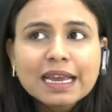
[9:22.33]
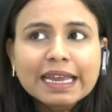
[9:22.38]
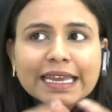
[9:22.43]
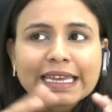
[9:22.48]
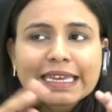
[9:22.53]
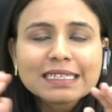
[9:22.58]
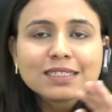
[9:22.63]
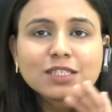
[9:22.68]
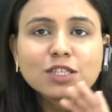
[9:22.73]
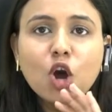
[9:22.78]

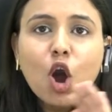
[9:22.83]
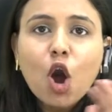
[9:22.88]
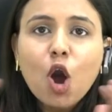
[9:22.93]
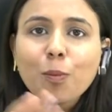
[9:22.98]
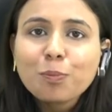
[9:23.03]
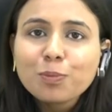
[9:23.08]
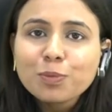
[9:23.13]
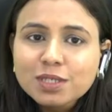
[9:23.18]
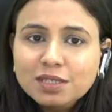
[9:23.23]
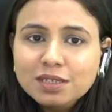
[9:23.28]
is the
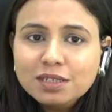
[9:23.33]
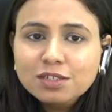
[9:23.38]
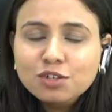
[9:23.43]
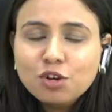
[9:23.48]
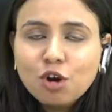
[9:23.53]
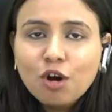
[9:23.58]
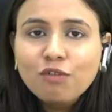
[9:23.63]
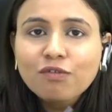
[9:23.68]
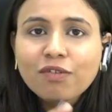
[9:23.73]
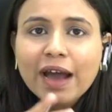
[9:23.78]
opposite
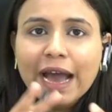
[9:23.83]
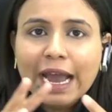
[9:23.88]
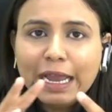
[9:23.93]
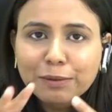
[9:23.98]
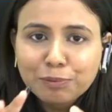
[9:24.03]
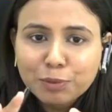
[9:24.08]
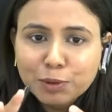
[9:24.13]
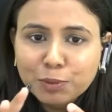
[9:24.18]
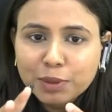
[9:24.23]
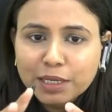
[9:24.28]
of
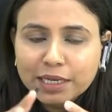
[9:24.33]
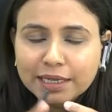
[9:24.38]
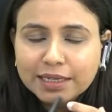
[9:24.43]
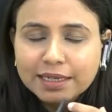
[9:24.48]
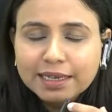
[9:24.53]
hyperbole.